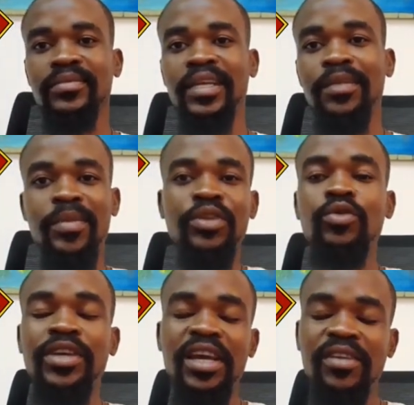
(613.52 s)
and make you
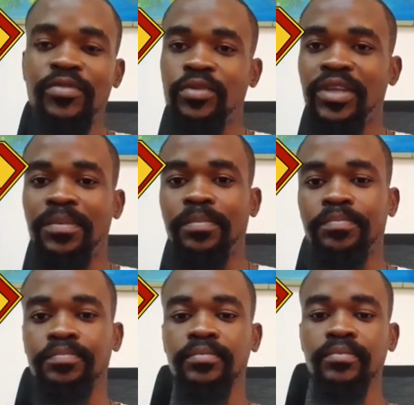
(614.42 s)
care for them.
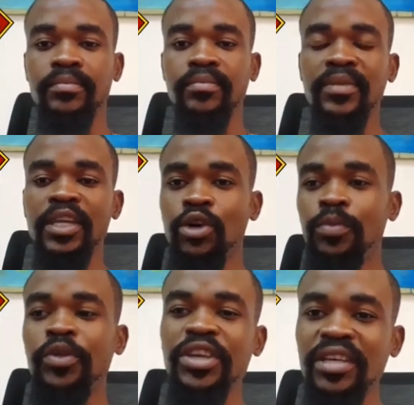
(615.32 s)
He will
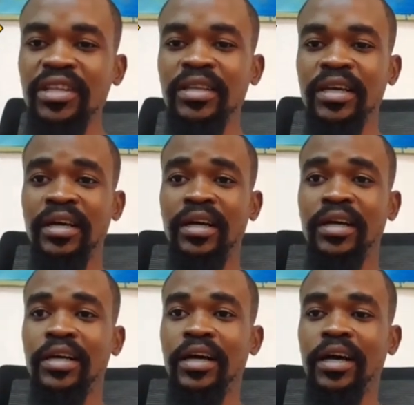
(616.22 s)
bring in
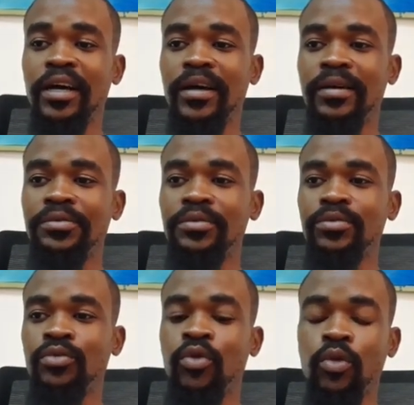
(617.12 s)

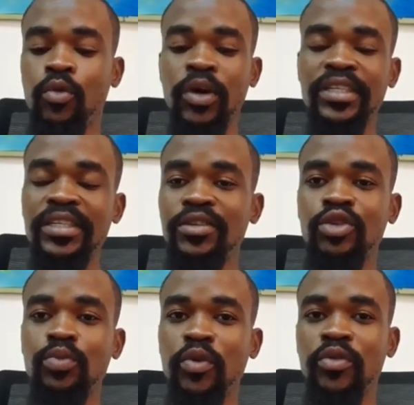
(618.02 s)
what is the
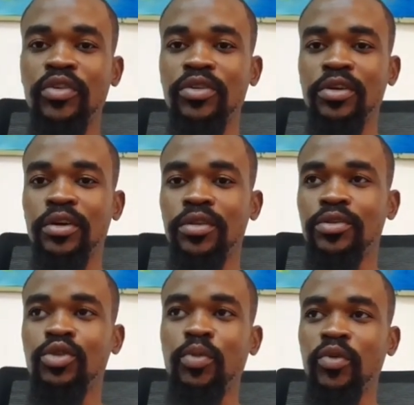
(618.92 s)

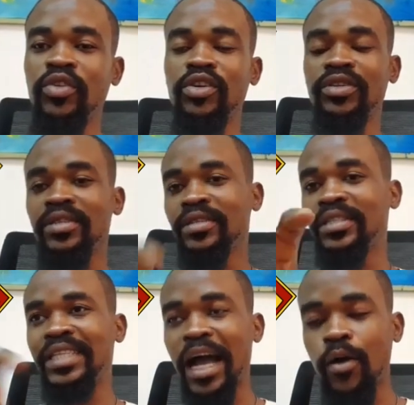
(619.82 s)
supervillain?
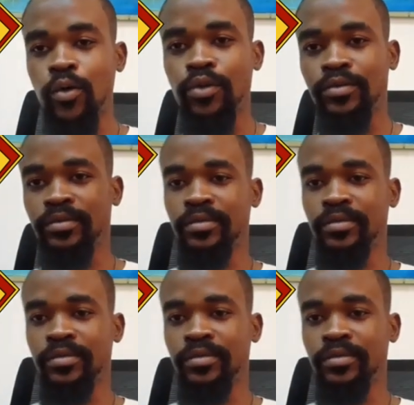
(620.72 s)
Starro.